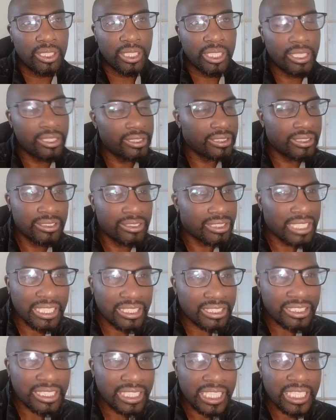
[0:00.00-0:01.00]
And
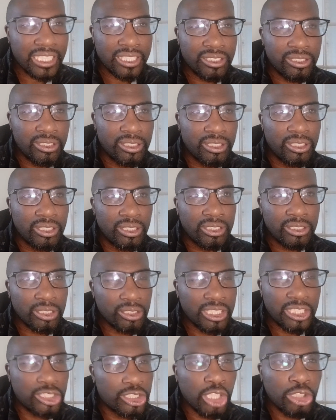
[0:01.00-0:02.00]
that's it. So
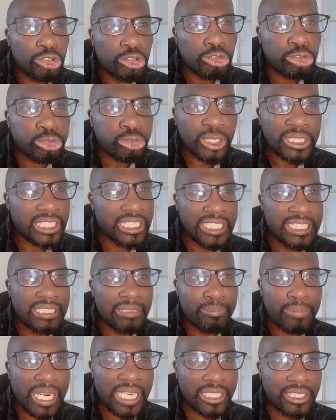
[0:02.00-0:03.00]
there's no credit in the
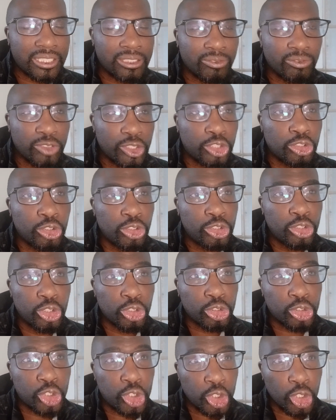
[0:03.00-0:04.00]
bank for doing your
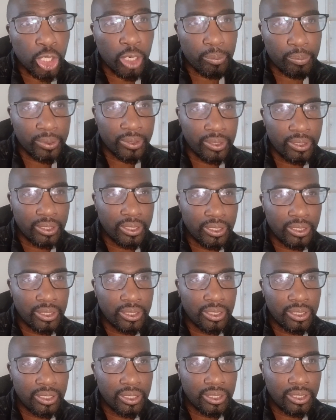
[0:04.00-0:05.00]
job.
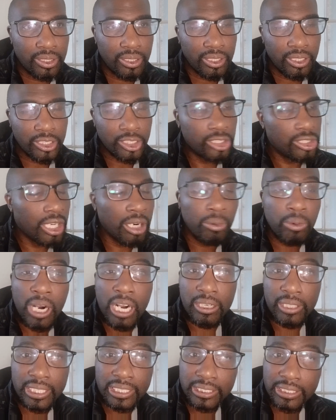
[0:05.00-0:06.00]
You know what
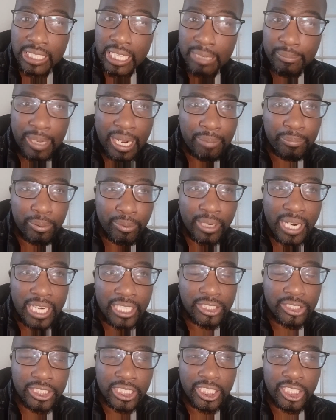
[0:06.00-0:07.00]
I'm going to say about
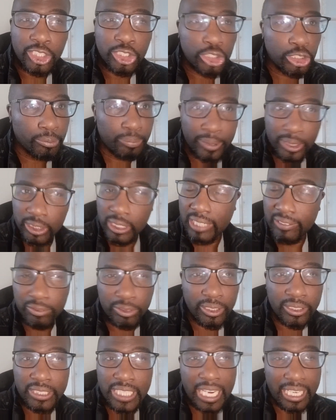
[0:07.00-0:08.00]
Paratici should be
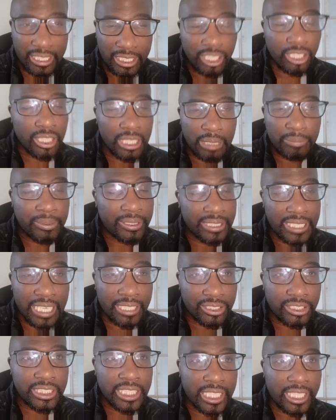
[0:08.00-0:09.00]
never in our club, and
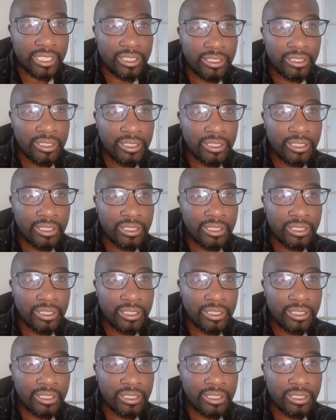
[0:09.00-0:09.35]
that's it.